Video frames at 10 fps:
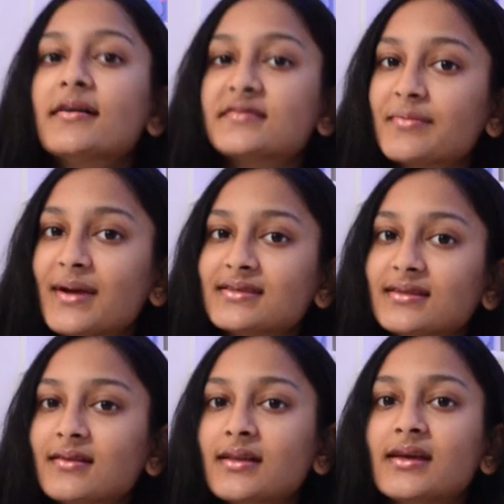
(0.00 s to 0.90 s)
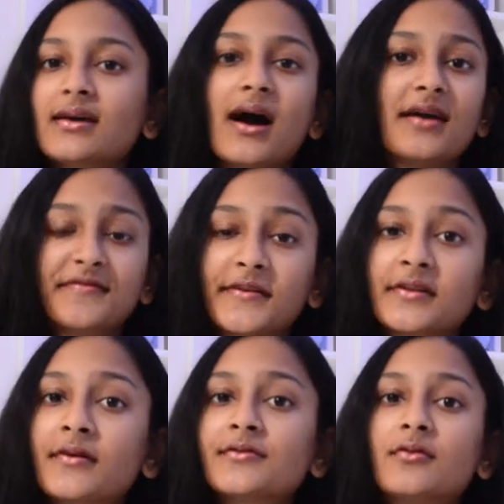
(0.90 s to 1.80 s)
So basically, I
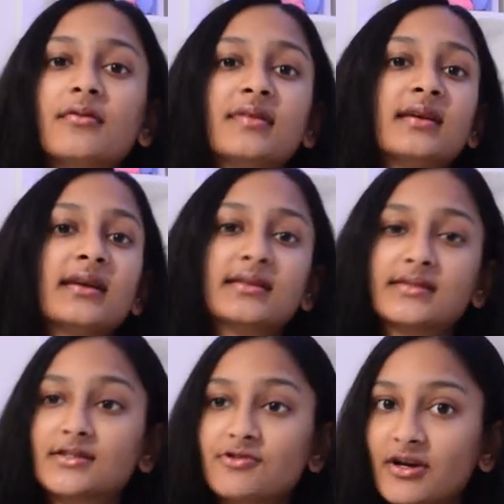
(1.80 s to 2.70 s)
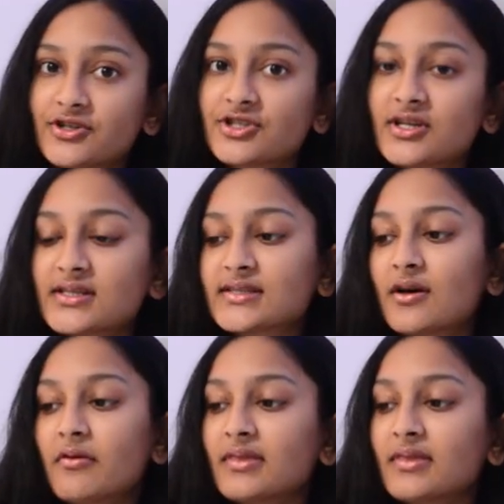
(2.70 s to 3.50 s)
followed all the instructions on